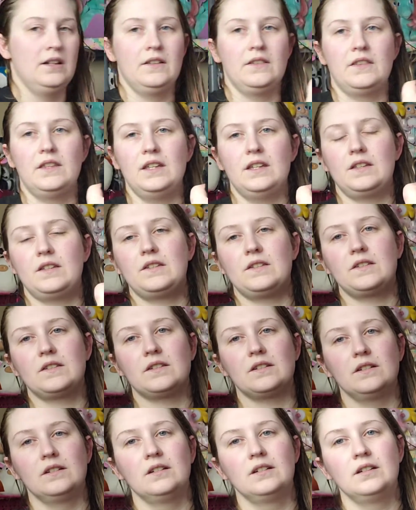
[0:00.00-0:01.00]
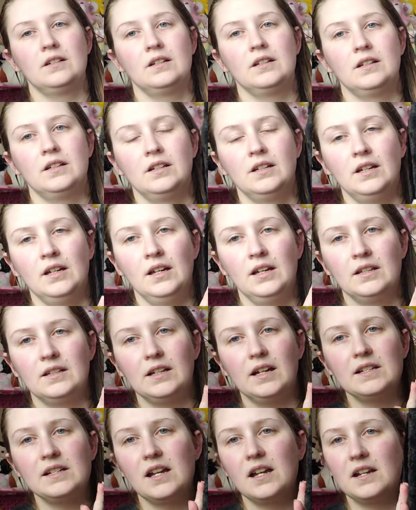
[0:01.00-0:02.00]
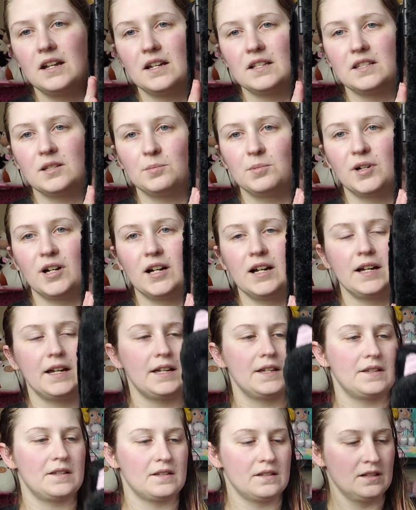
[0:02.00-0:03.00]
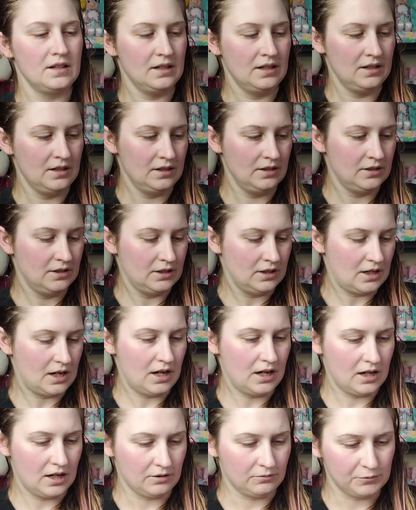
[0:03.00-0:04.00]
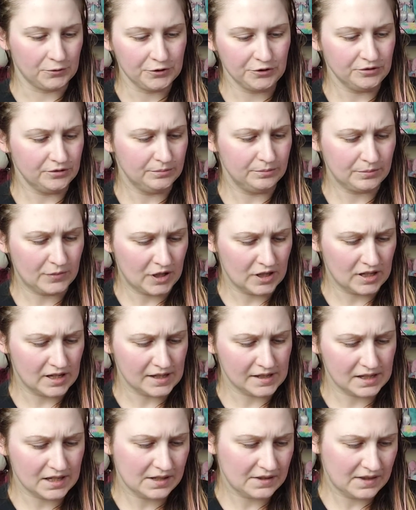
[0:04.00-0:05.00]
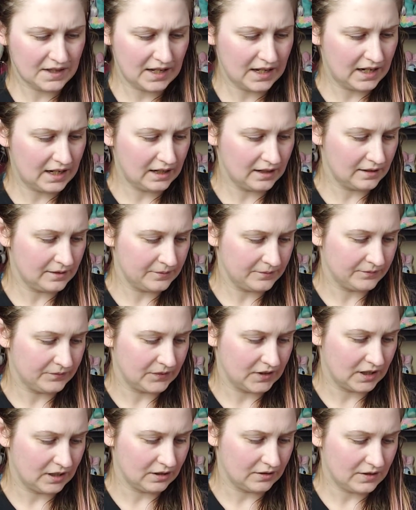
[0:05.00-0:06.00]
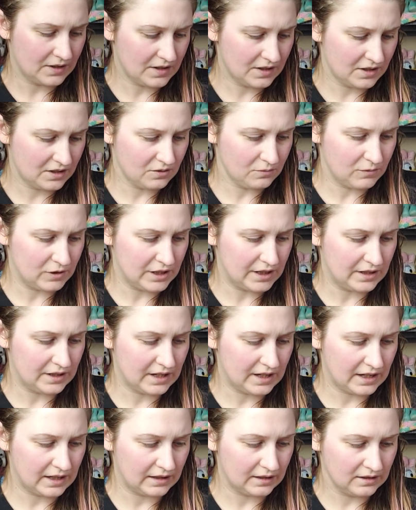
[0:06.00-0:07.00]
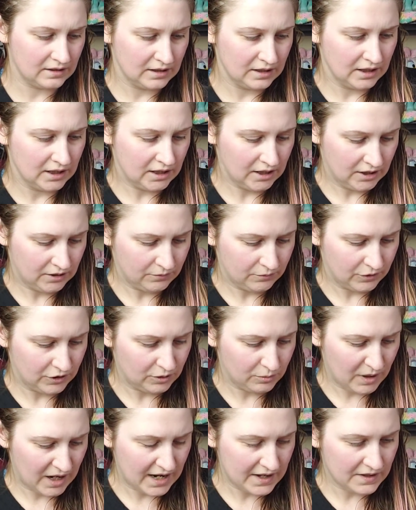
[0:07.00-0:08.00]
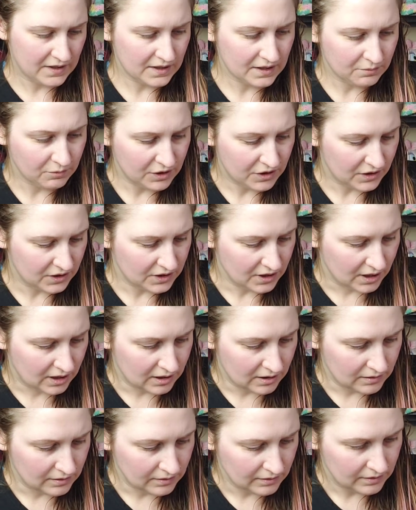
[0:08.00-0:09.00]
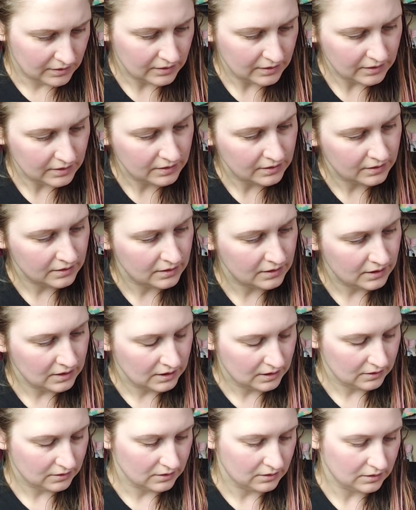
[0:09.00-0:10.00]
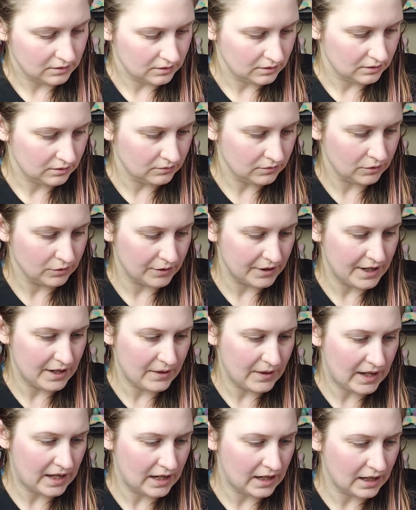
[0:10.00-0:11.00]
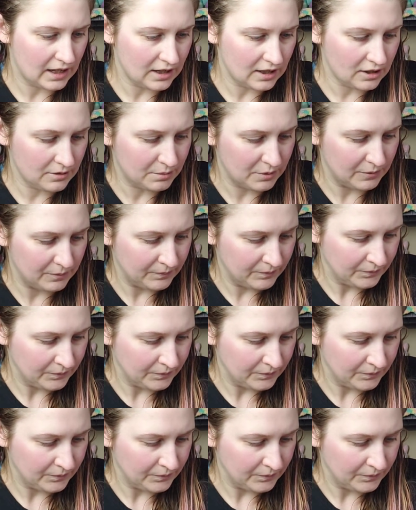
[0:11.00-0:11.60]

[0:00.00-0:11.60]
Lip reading: this NaNaNa surprise room closet thing. You know, this is the one that when you buy this with the doll, oh Lord, now I can't get it open.